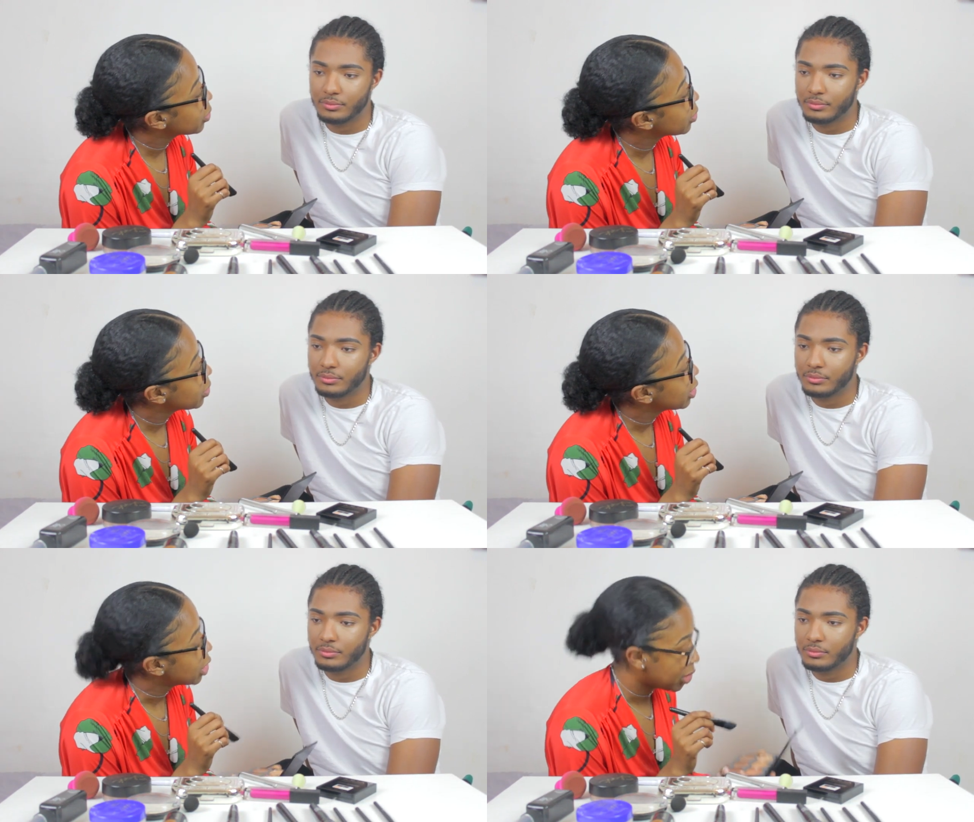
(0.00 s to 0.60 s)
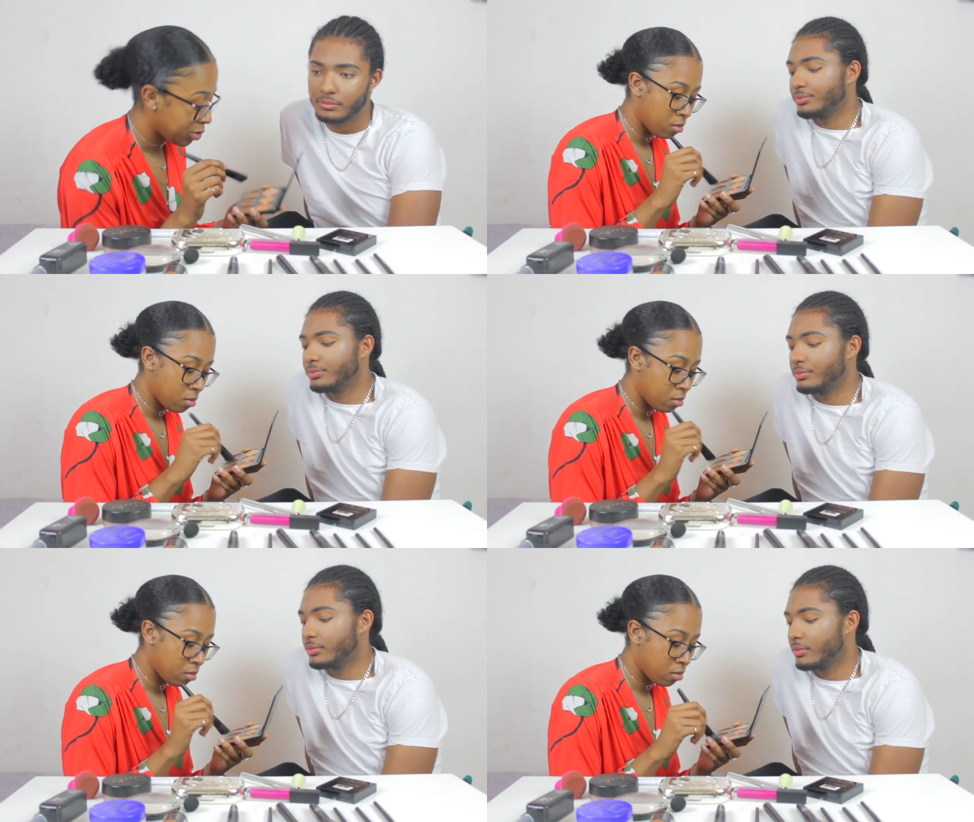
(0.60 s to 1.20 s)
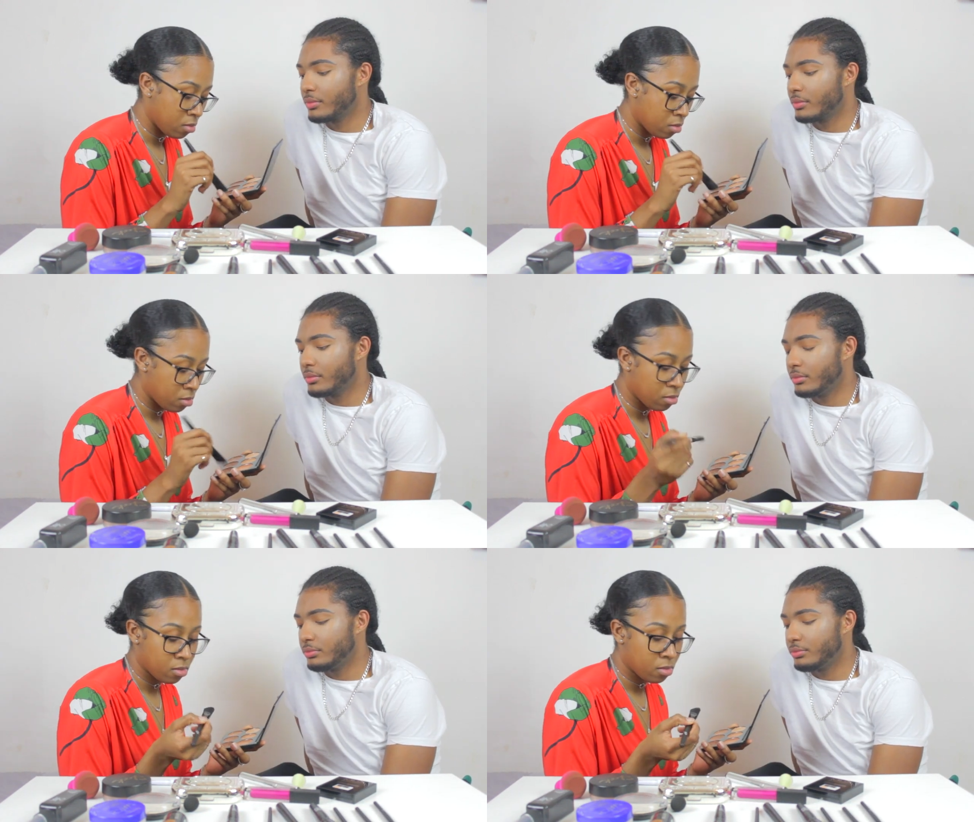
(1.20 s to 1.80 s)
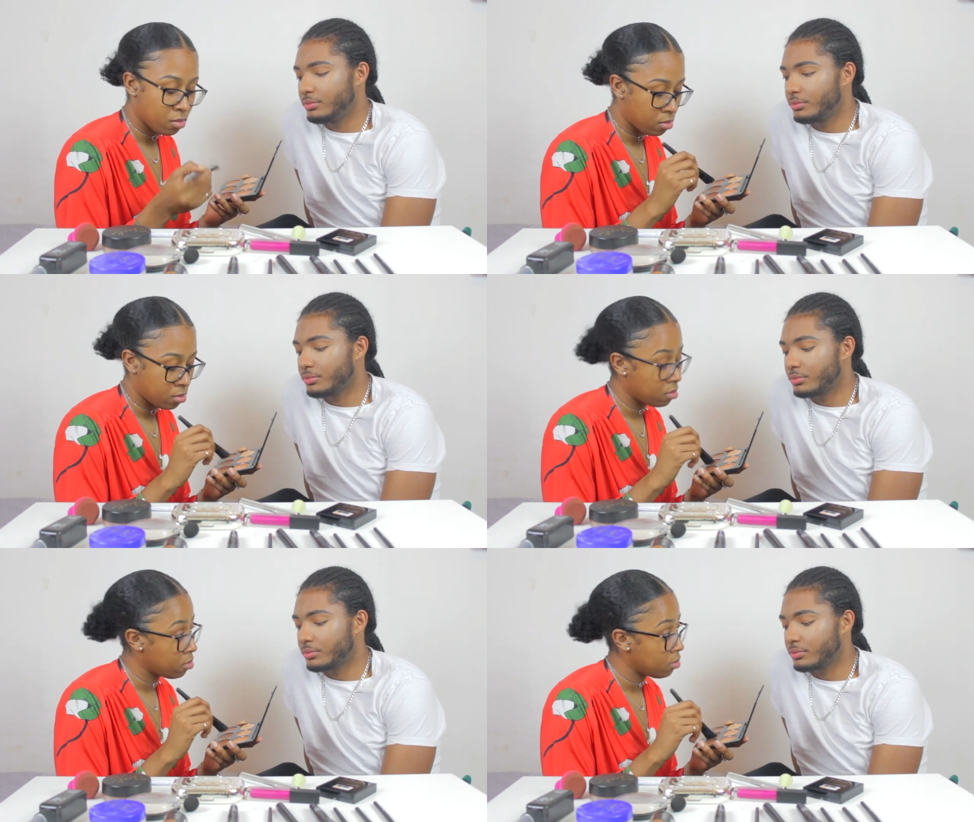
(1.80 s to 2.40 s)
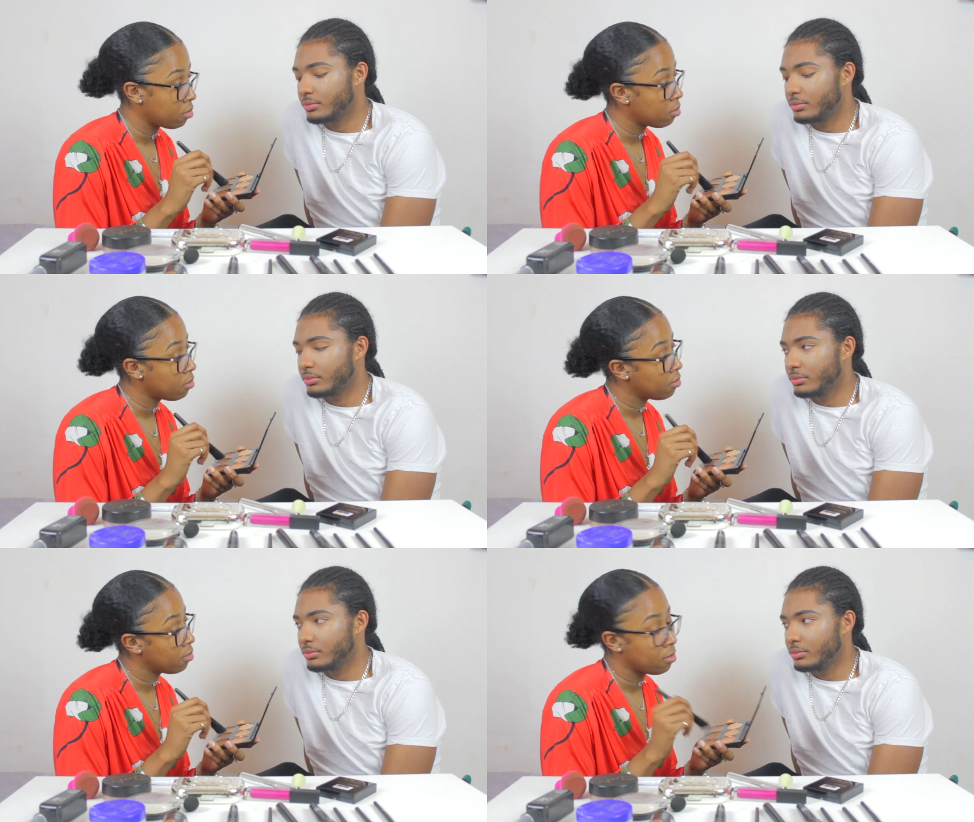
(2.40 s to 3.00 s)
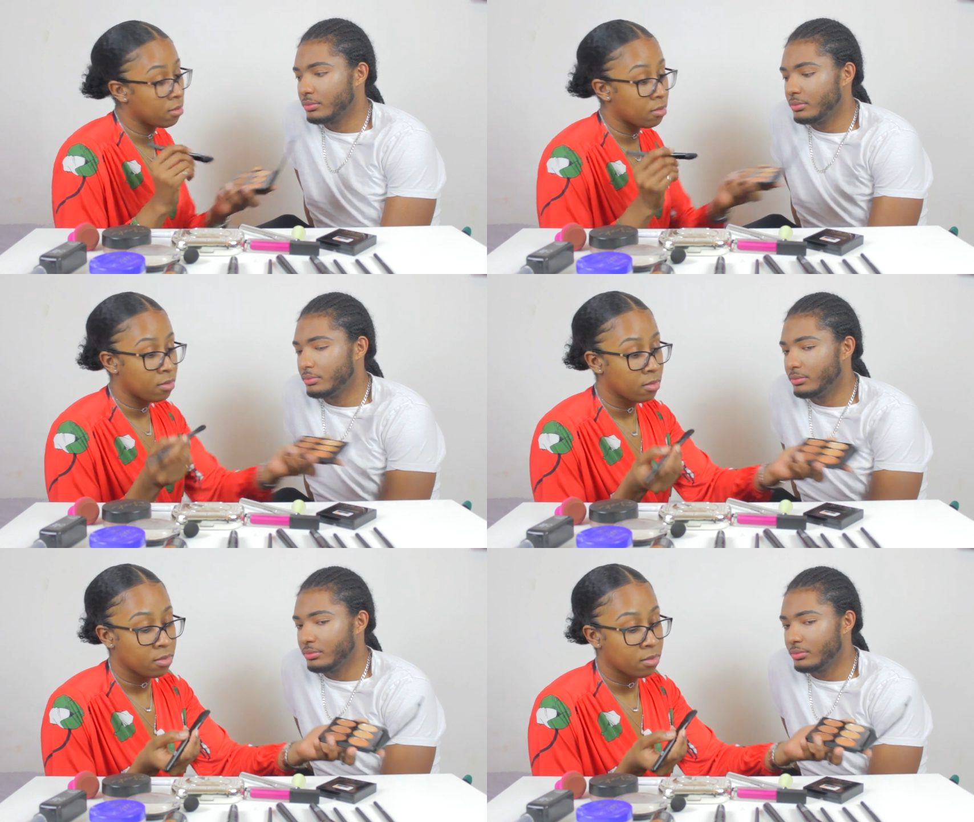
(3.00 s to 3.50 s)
No one is speaking in this clip.